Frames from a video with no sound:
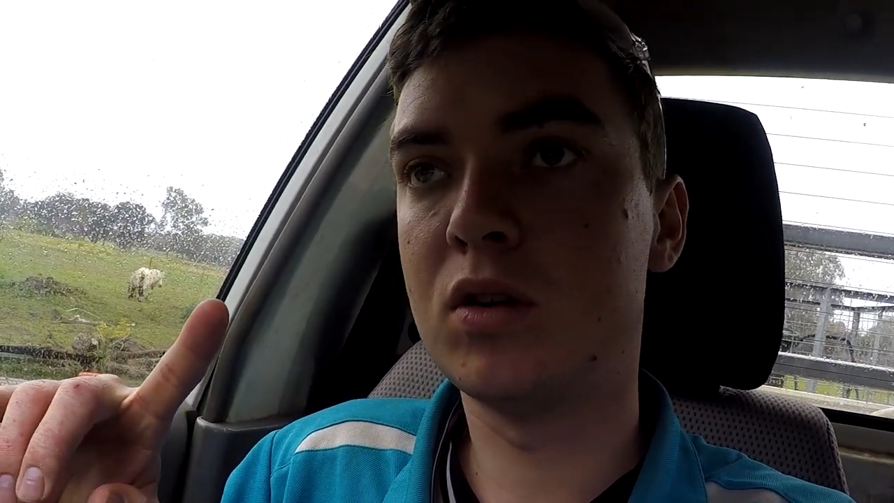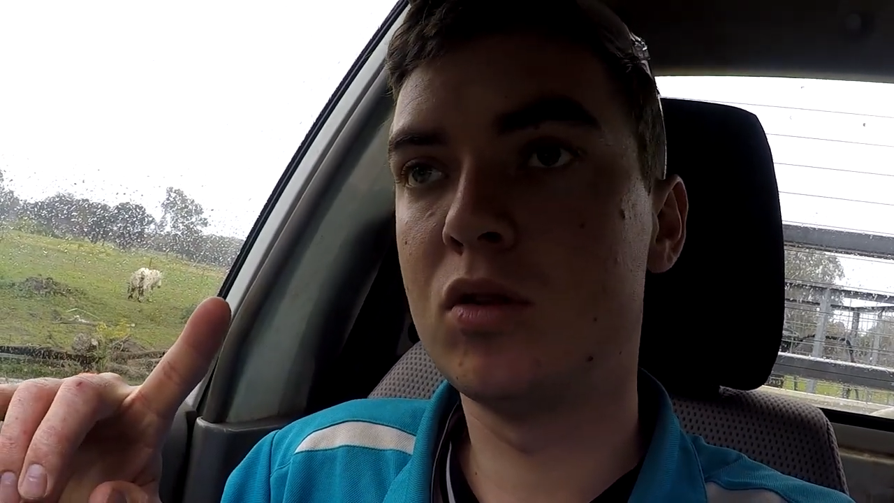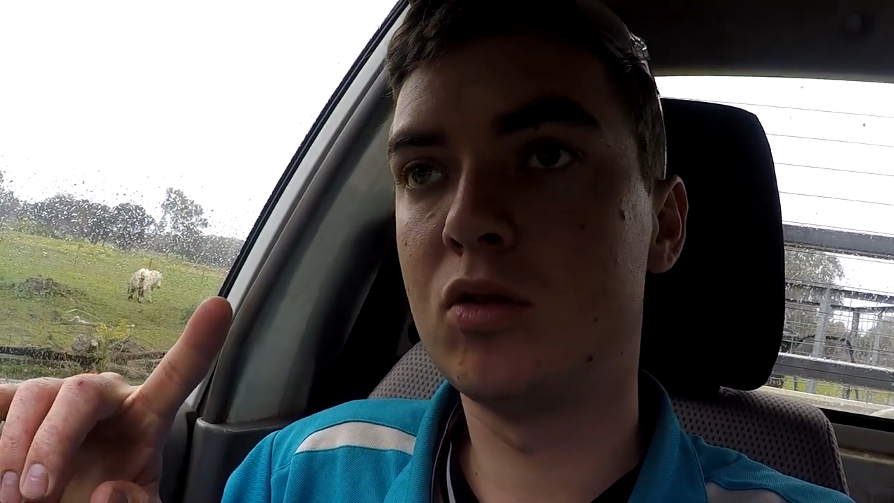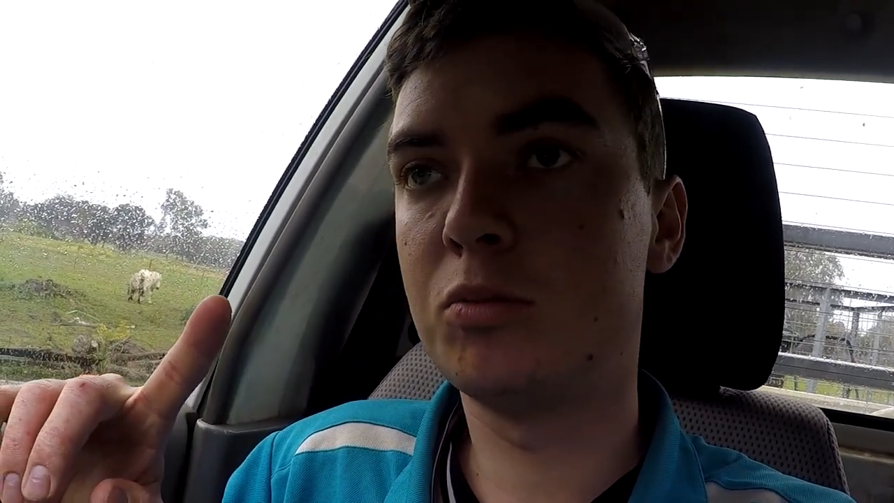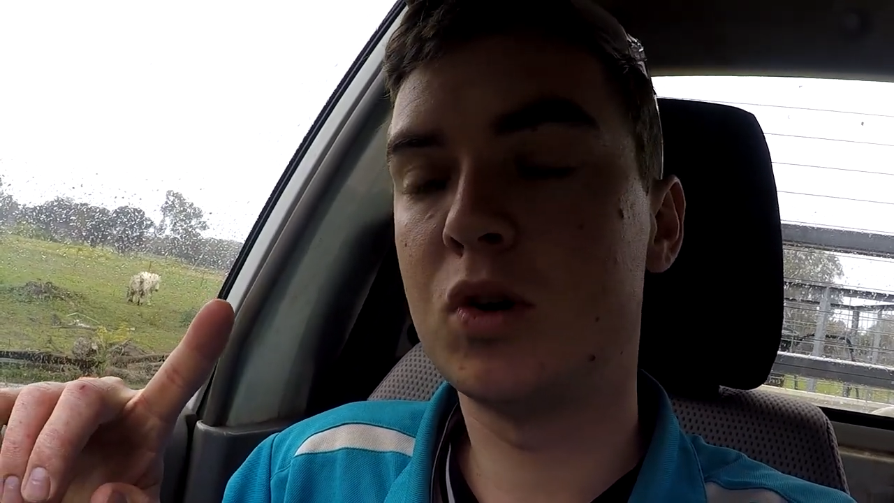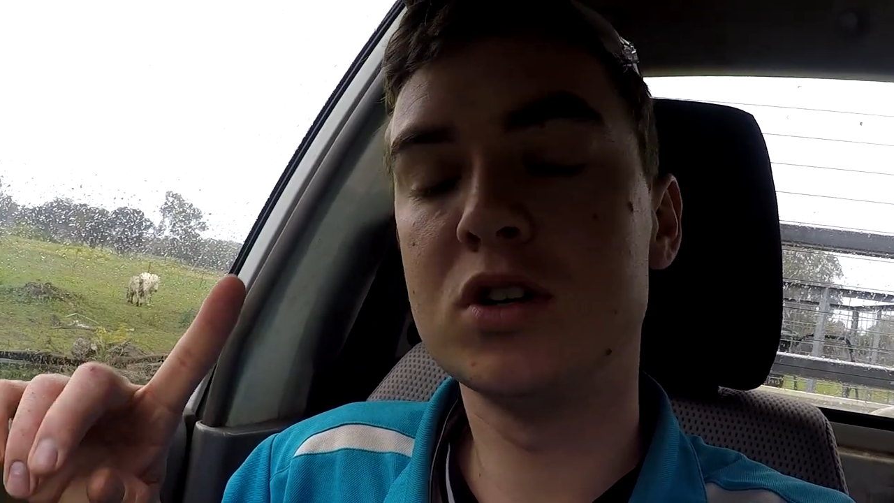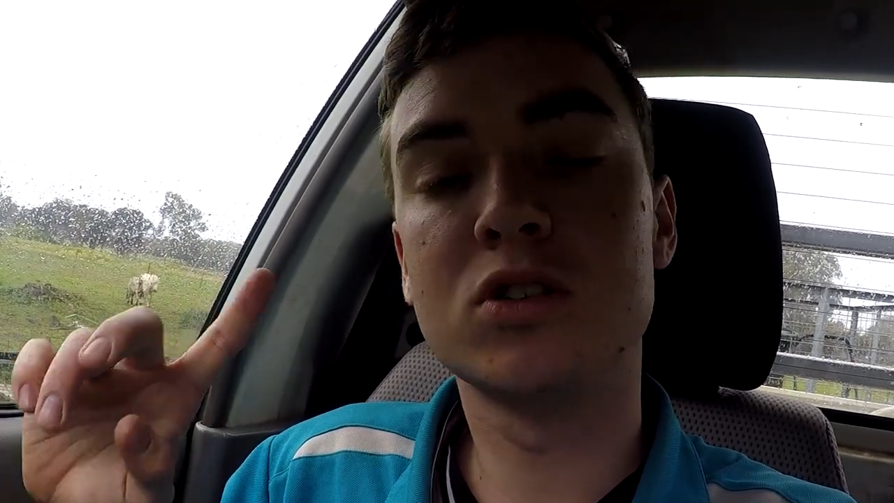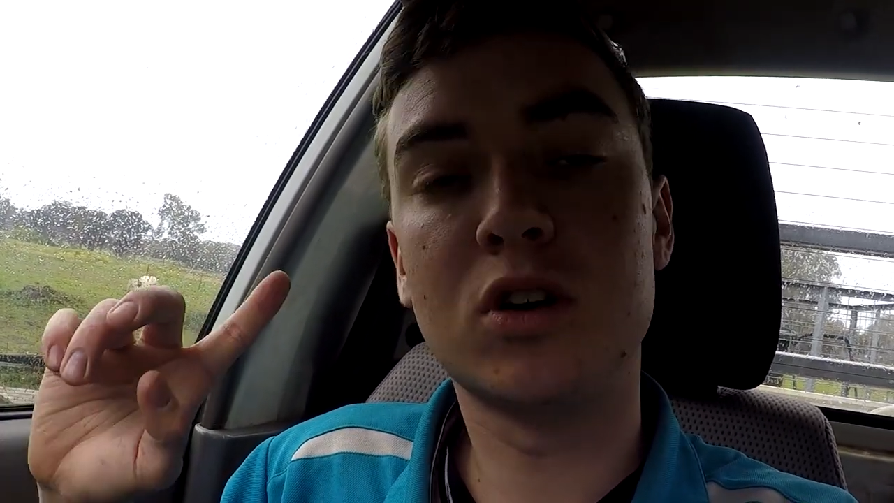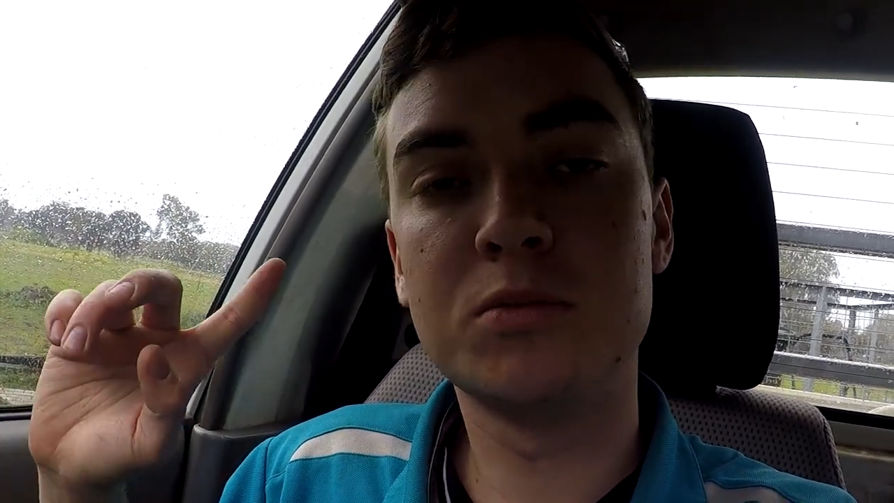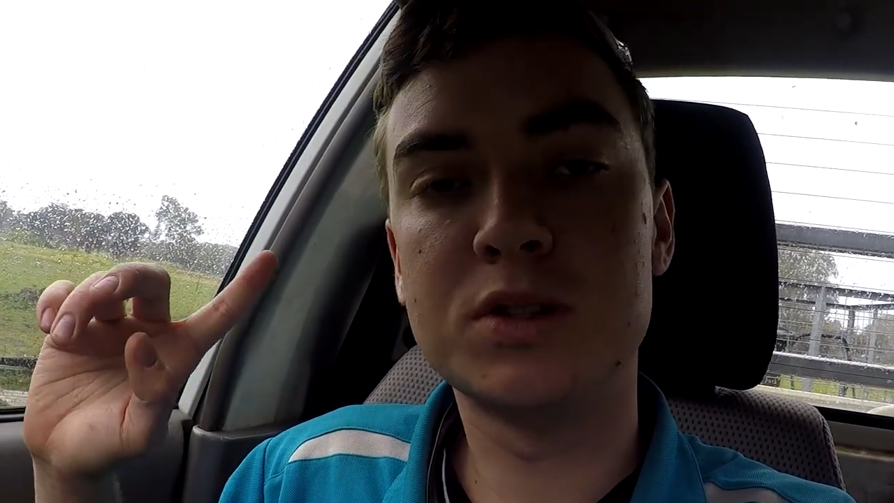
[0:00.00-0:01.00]
lawn mowing
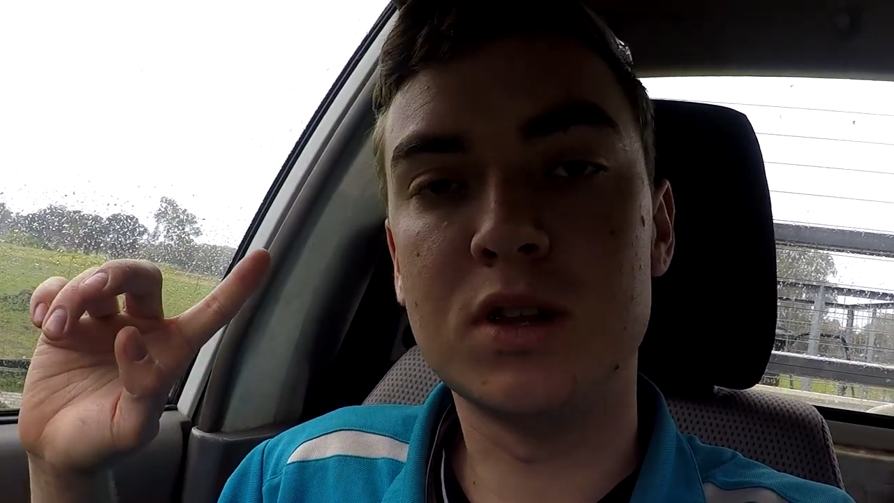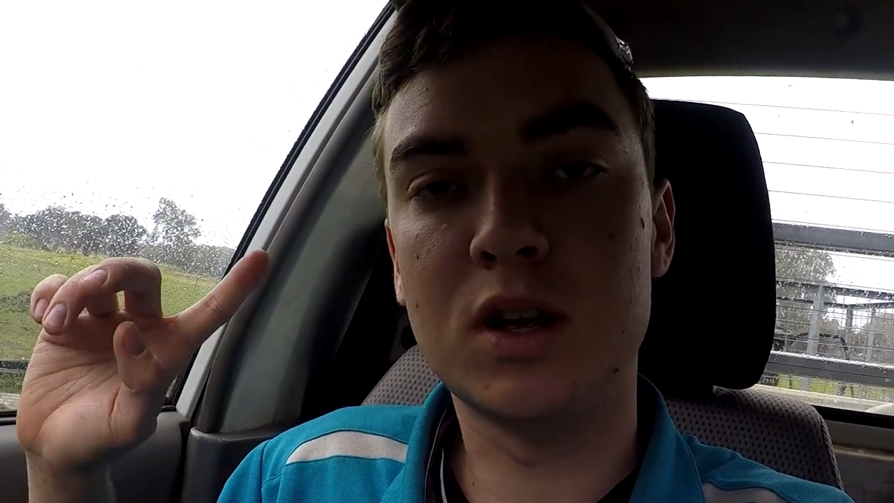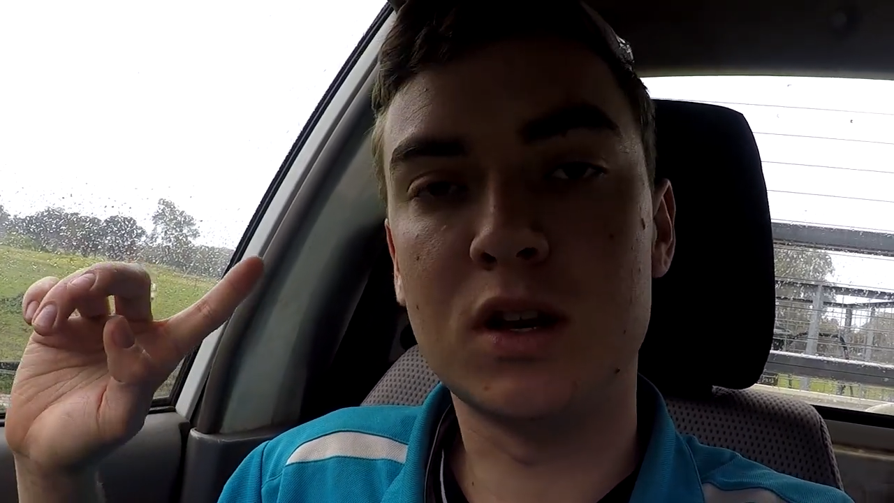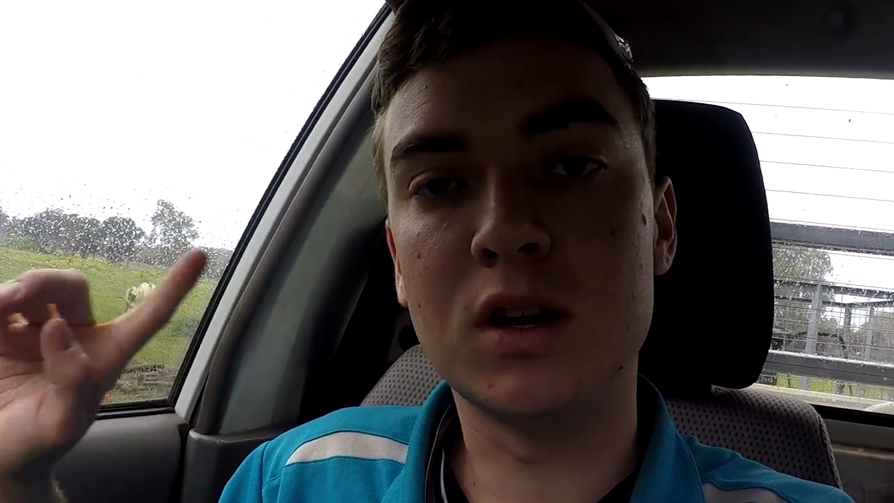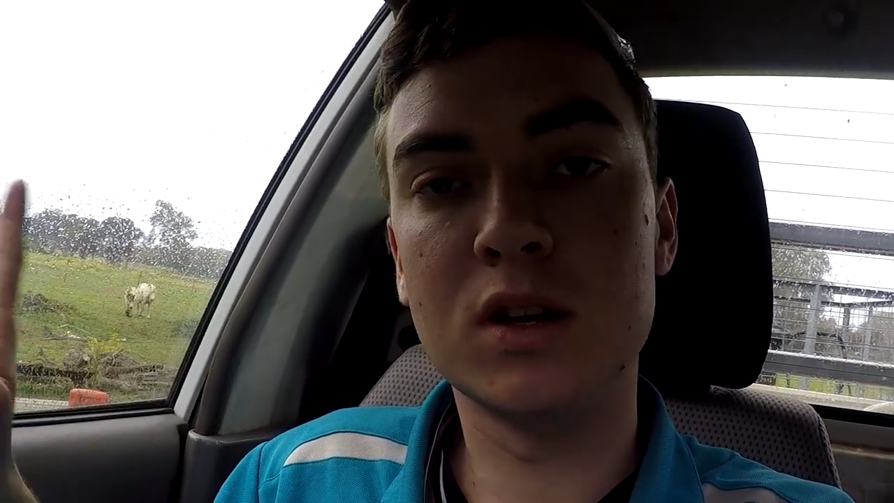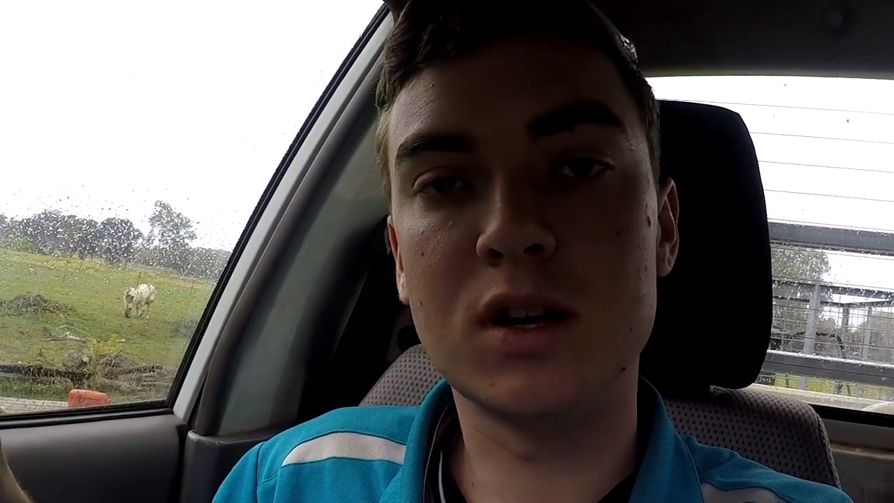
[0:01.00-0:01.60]
jobs and then